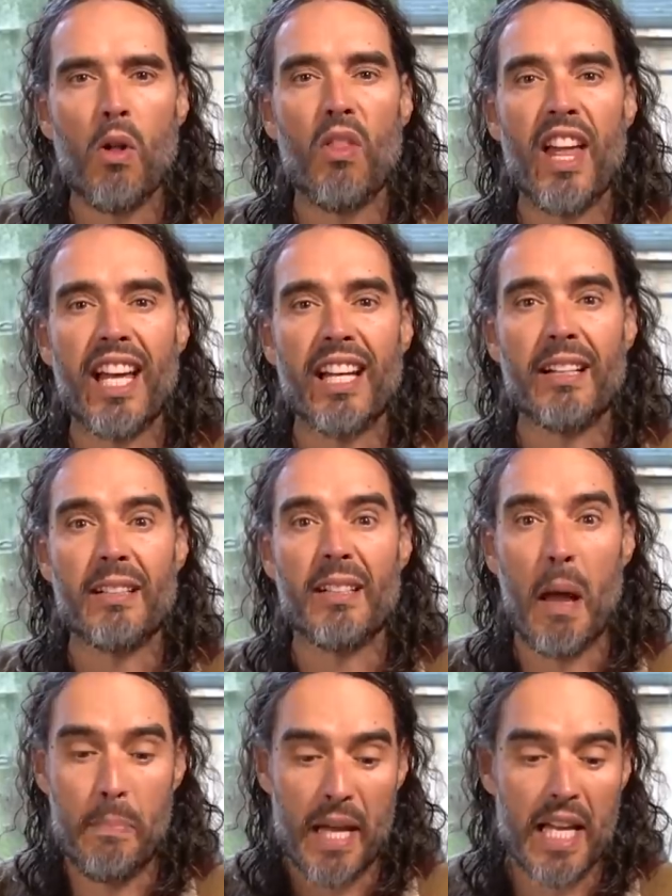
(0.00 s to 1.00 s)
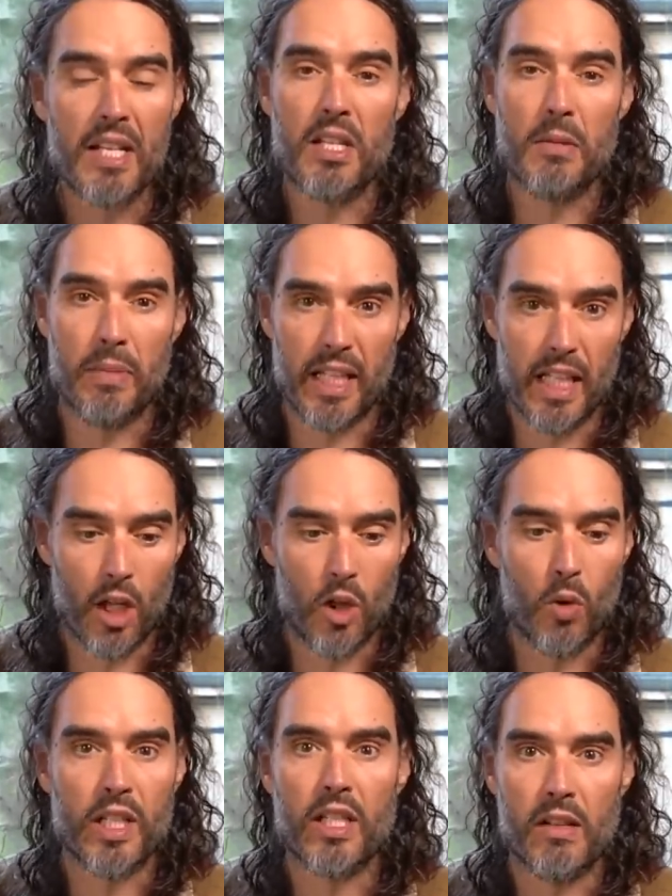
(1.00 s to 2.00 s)
there appears to be,
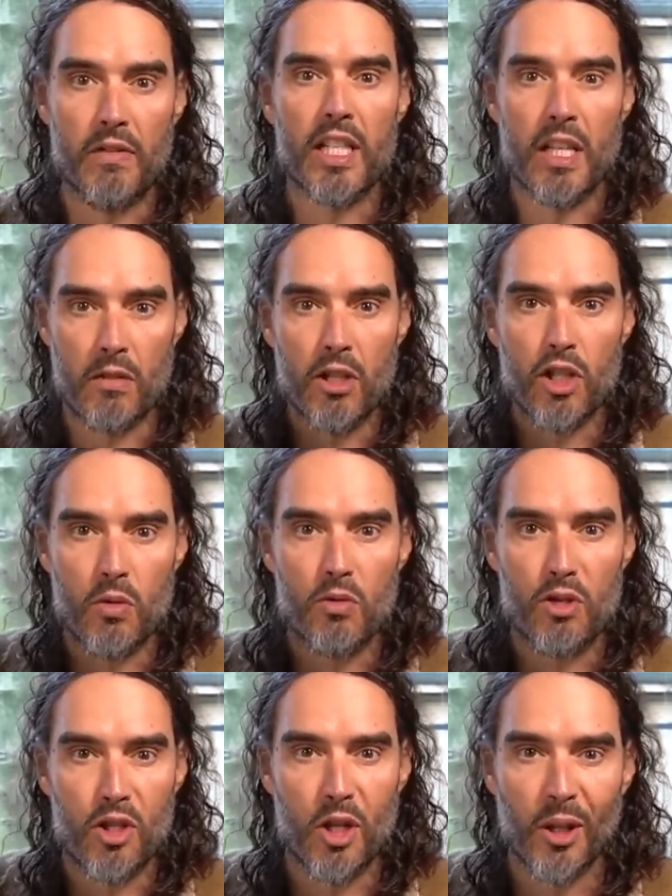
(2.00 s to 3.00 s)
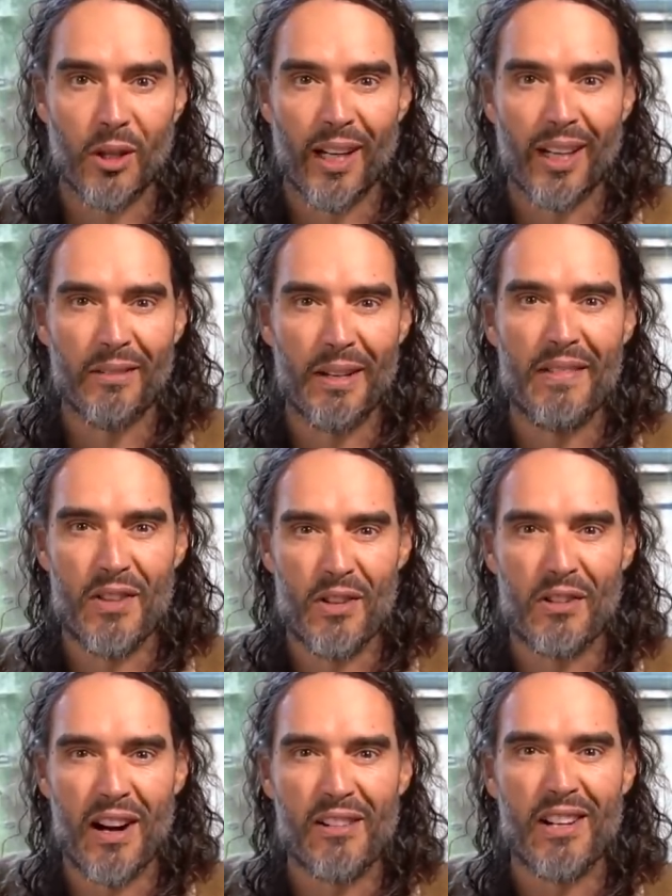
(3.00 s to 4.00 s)
according to the video that you just saw with
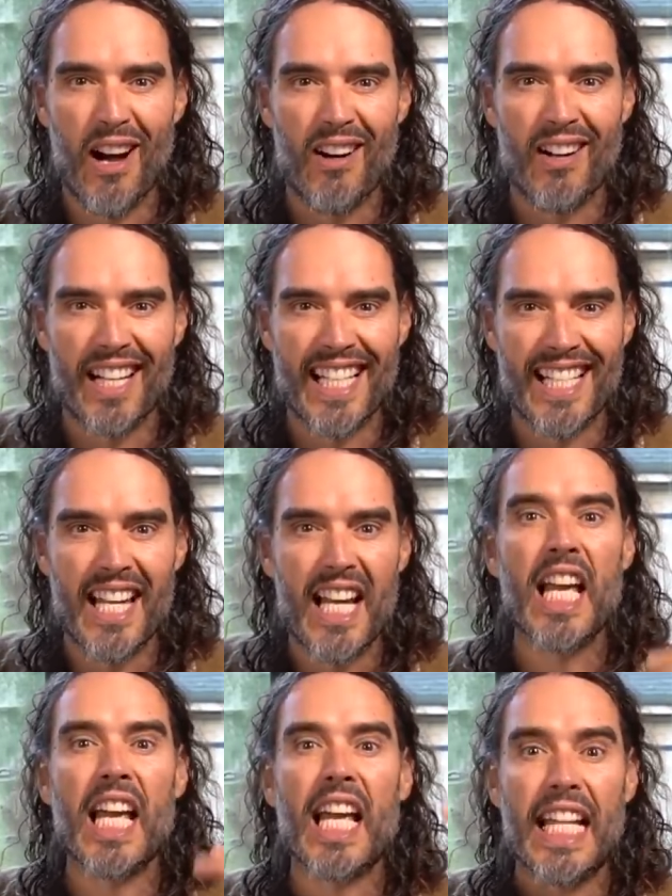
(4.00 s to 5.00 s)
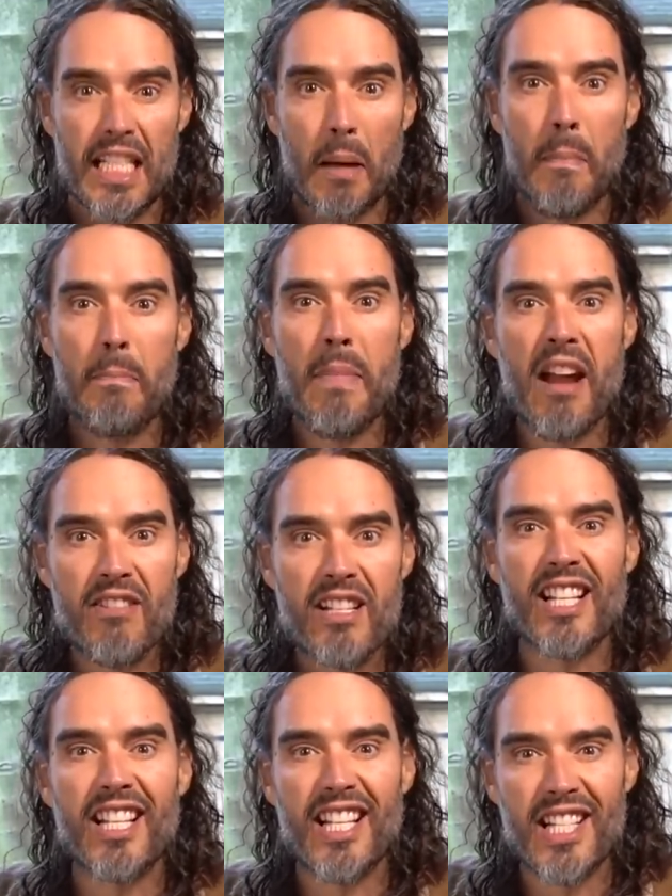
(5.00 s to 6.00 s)
your own eyes, is
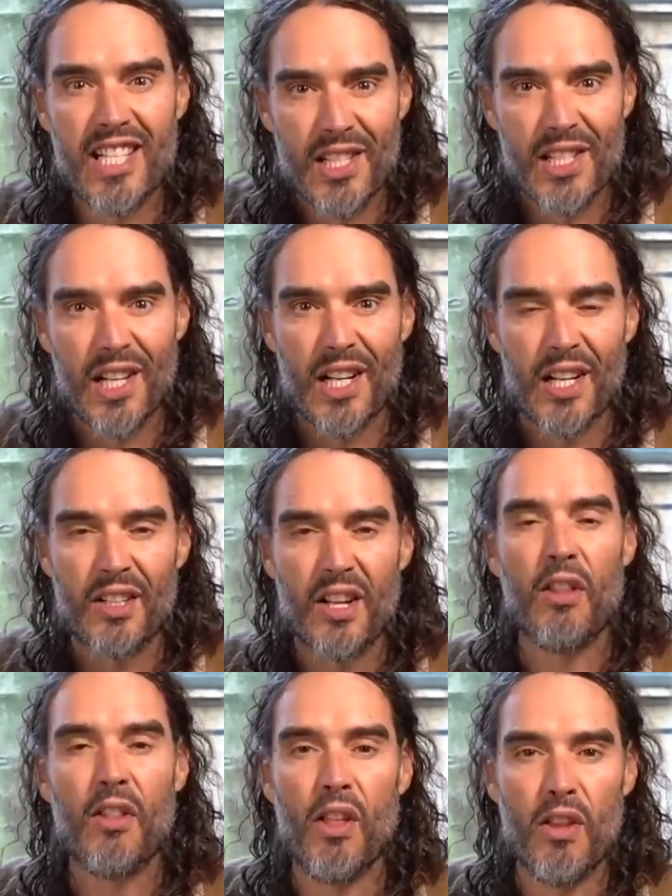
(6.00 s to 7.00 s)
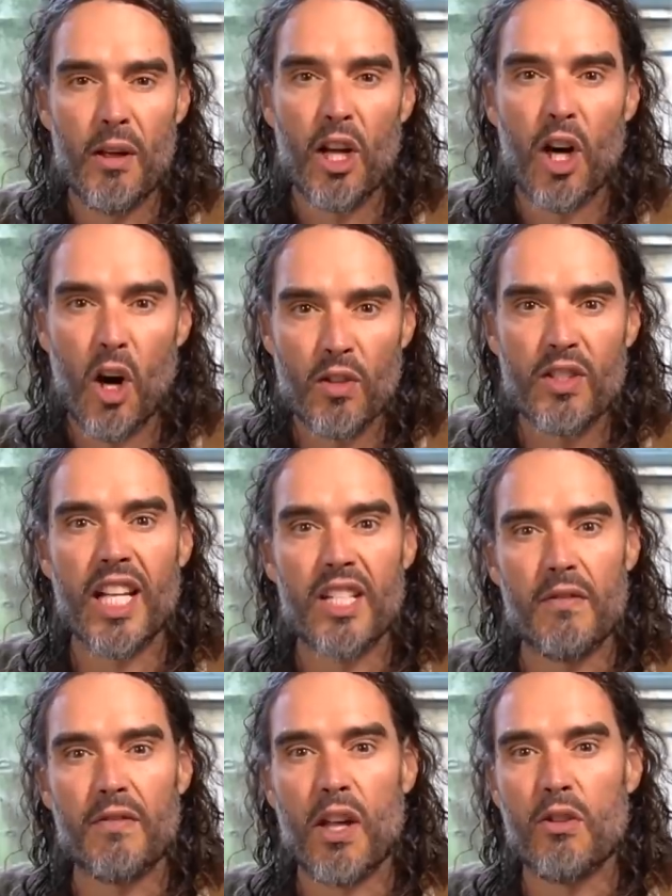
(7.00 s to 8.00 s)
American concern that the contents
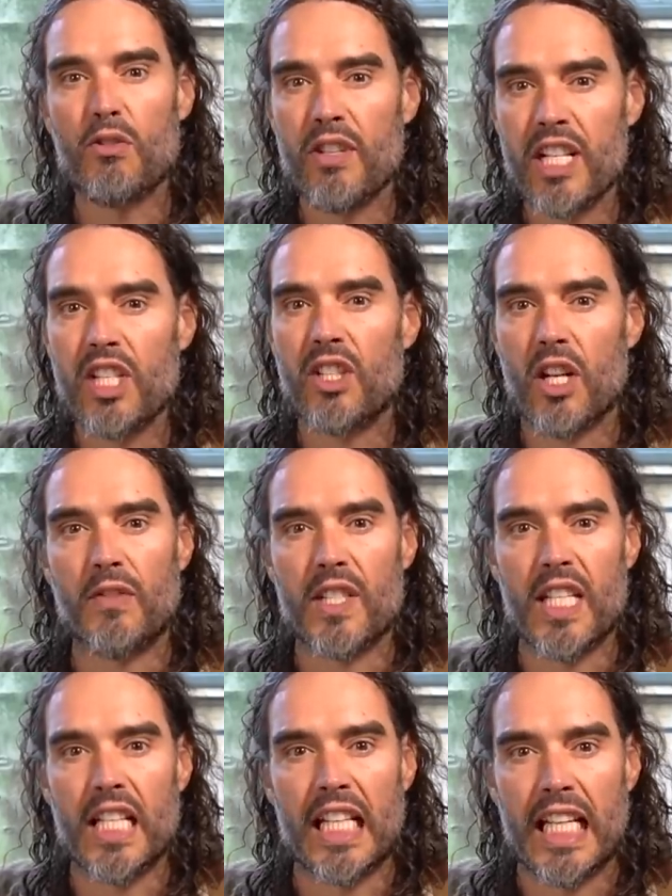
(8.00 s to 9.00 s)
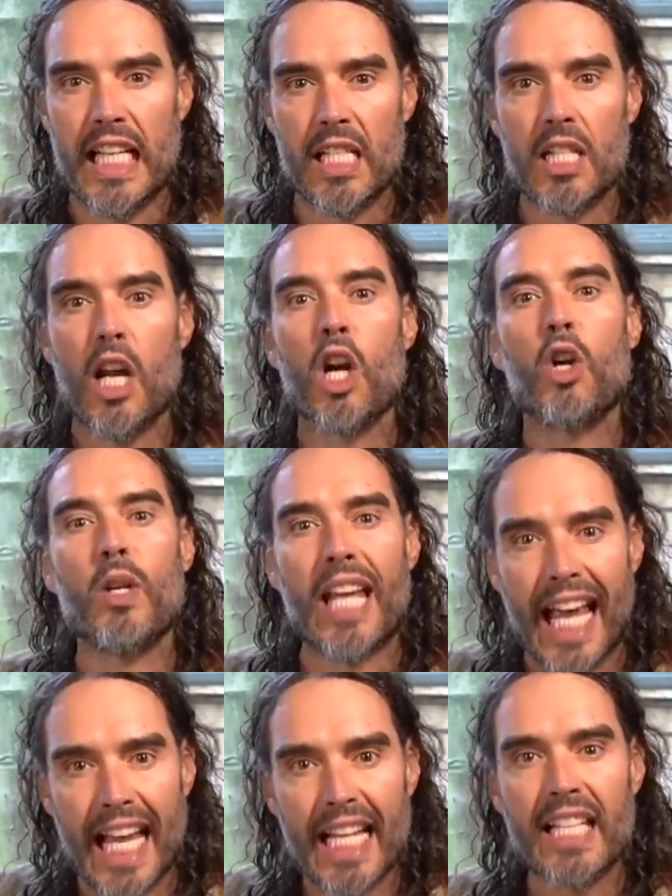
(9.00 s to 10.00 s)
of those research facilities could
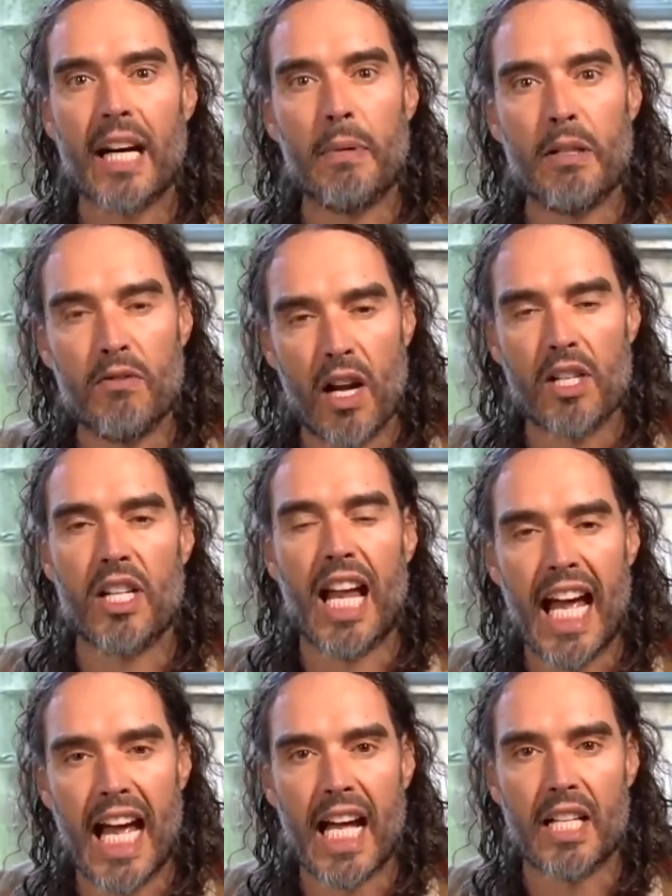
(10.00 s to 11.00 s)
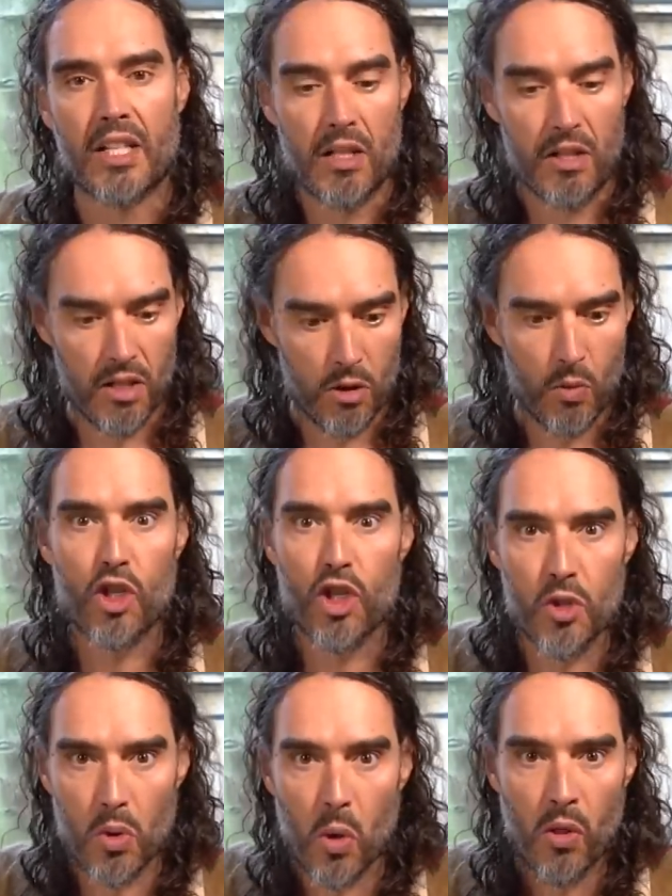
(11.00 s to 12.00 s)
end up in Russian hands. You
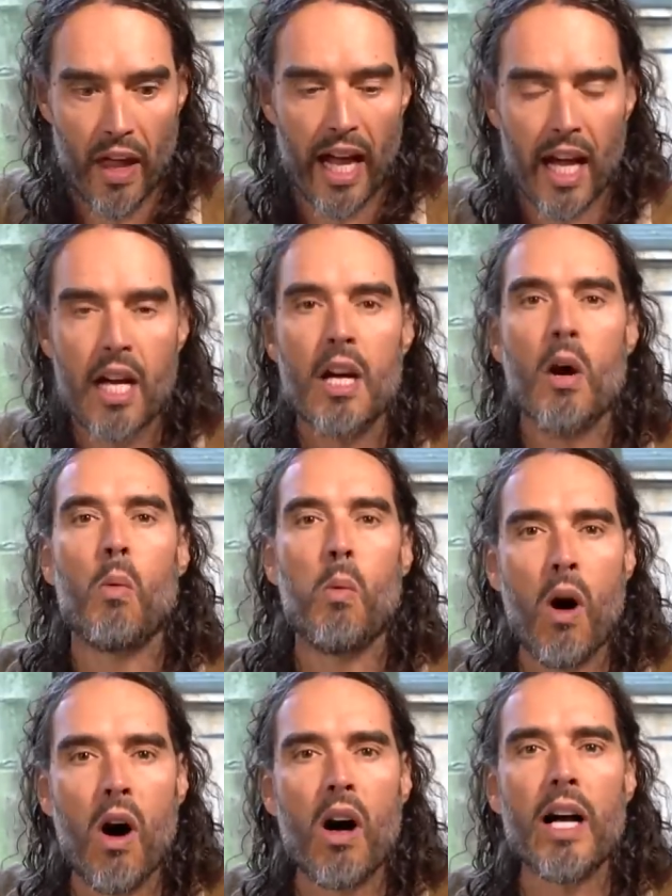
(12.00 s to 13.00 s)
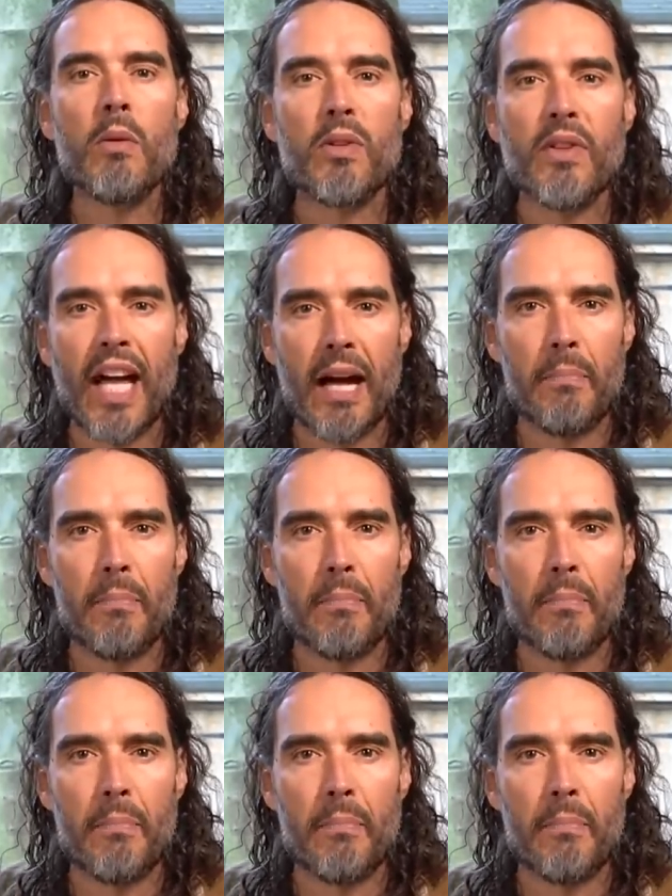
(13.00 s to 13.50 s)
just saw that. Why would that